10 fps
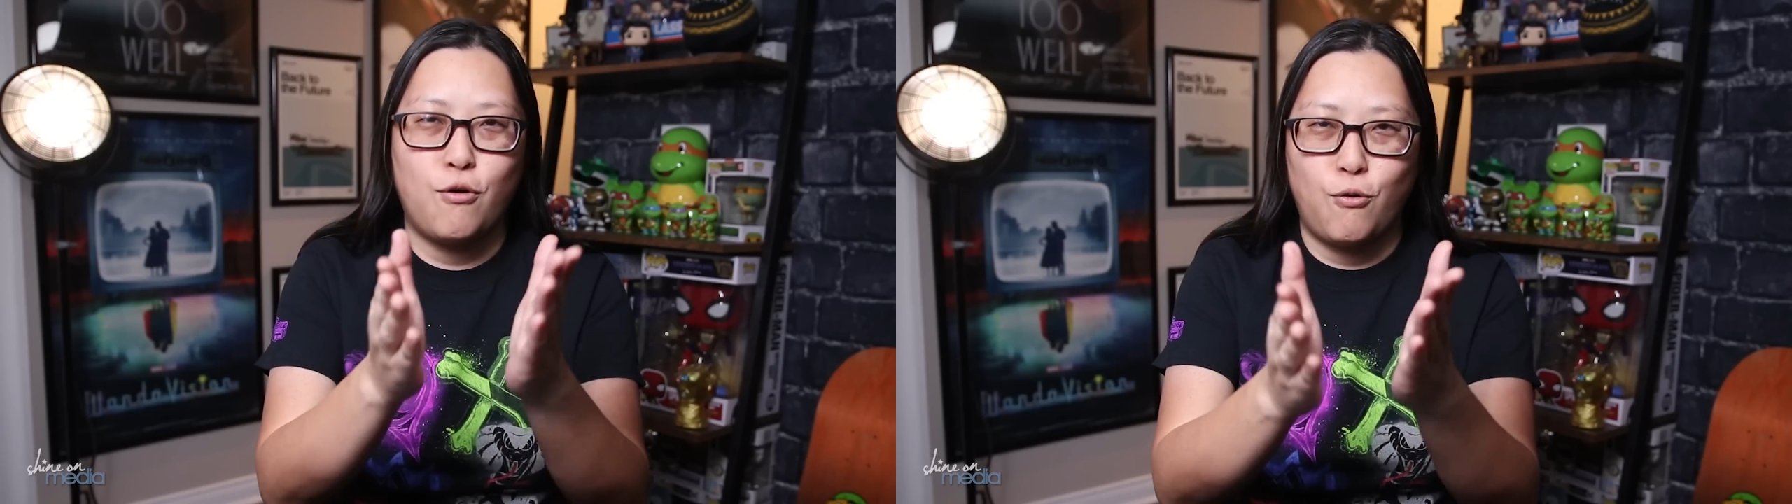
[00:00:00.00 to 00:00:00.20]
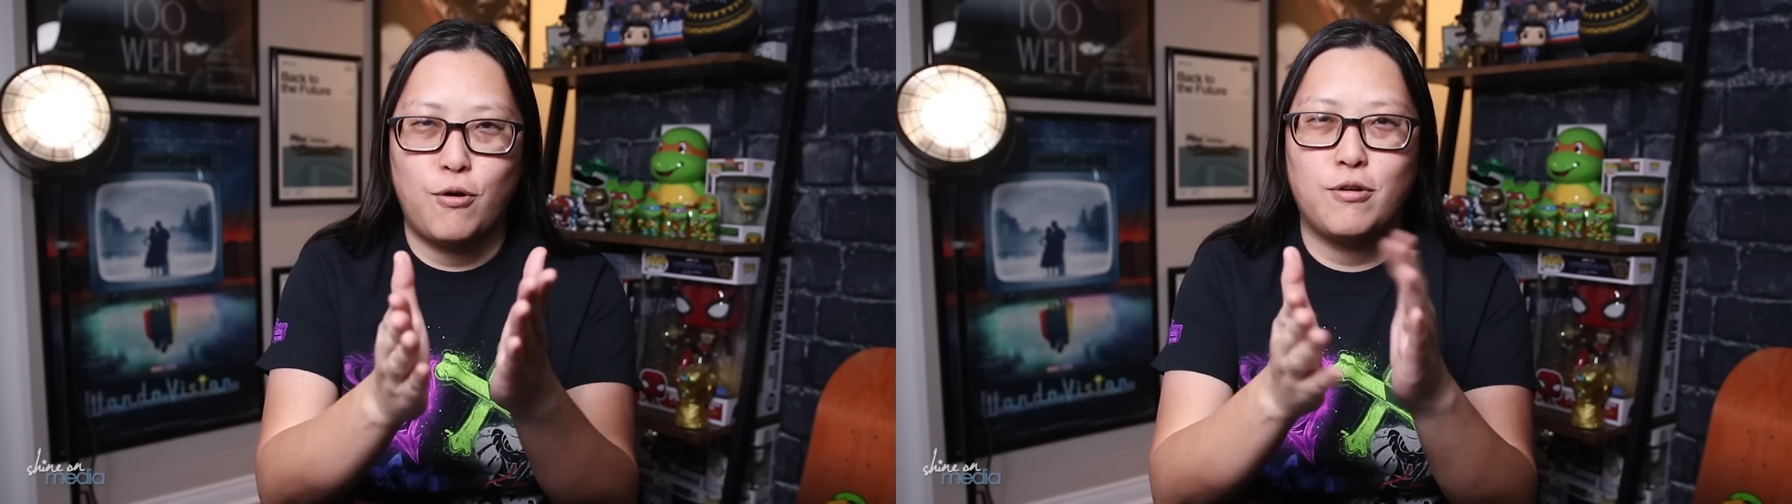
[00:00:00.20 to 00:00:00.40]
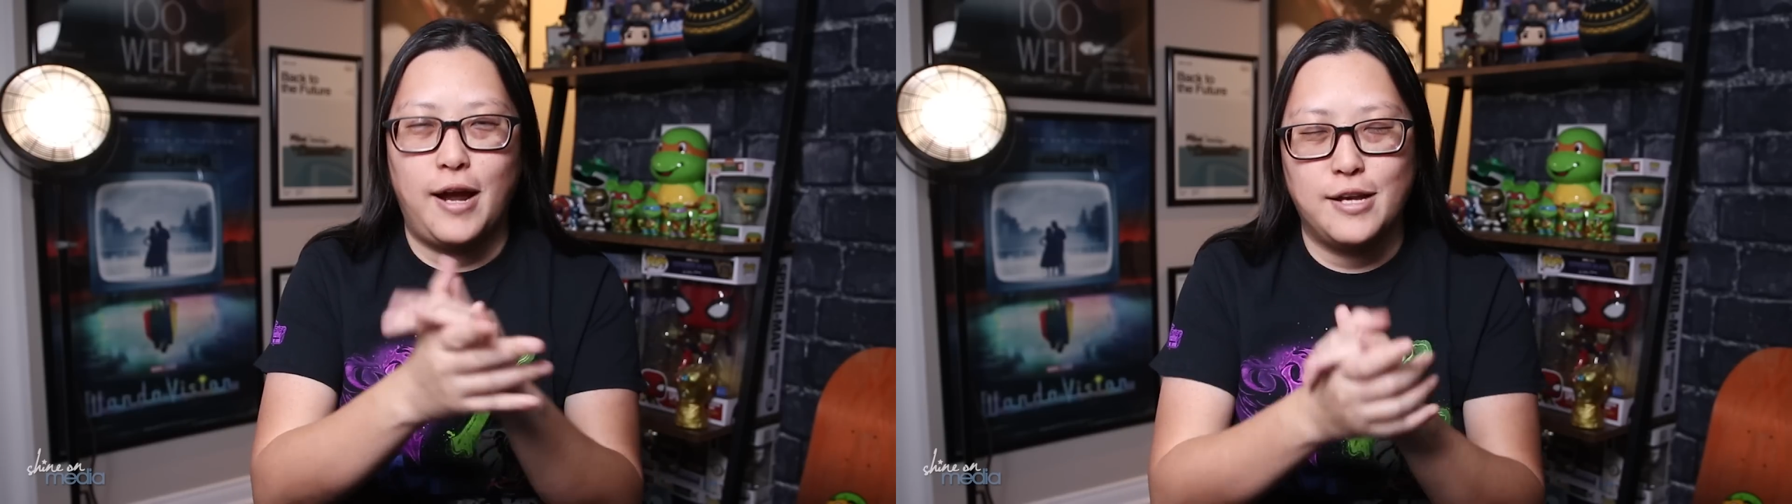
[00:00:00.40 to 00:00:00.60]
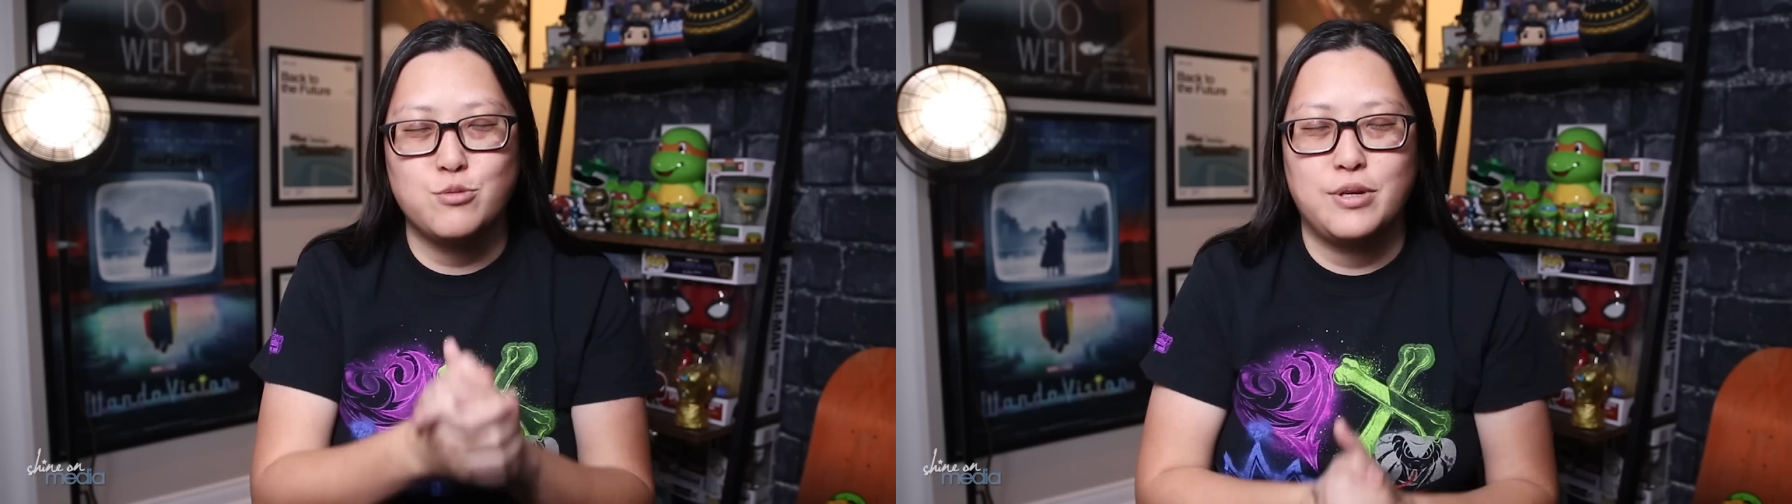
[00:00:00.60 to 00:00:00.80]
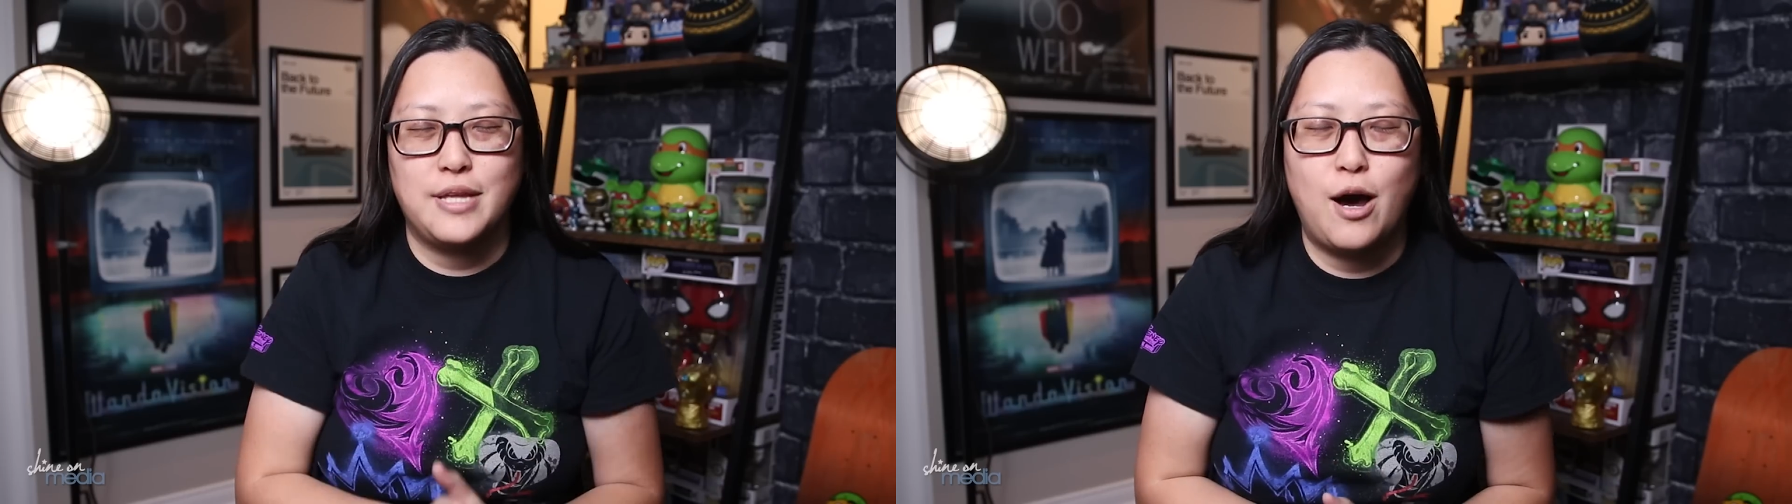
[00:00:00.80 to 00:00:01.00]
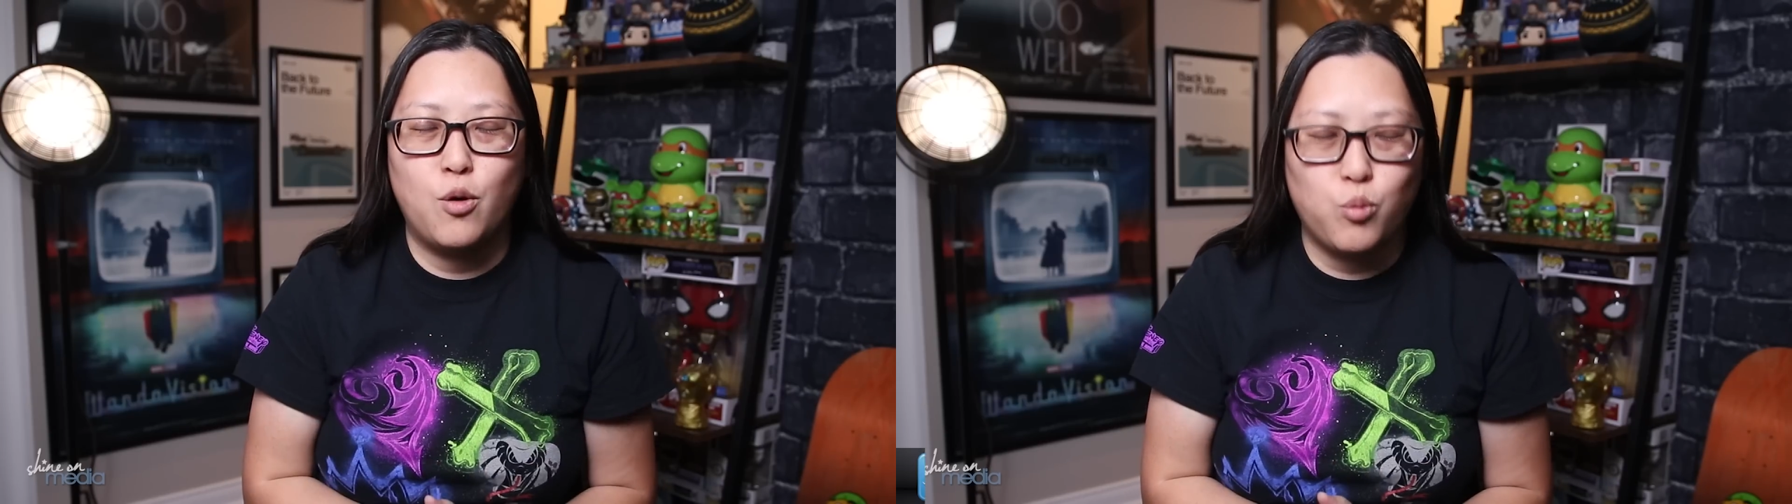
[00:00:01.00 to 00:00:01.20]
or as we now